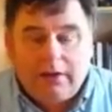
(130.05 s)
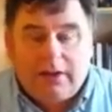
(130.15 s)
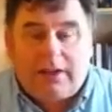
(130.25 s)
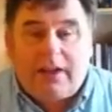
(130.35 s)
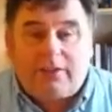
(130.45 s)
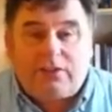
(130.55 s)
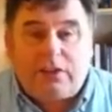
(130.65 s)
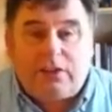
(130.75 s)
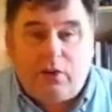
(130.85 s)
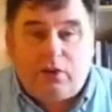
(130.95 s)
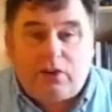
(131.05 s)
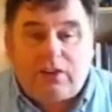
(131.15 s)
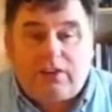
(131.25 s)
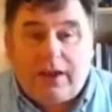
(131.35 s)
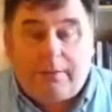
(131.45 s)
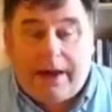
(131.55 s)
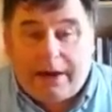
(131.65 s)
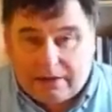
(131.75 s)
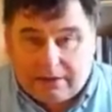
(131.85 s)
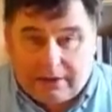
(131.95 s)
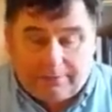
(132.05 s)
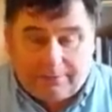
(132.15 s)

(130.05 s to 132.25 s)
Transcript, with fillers: The Constitution does not matter to them.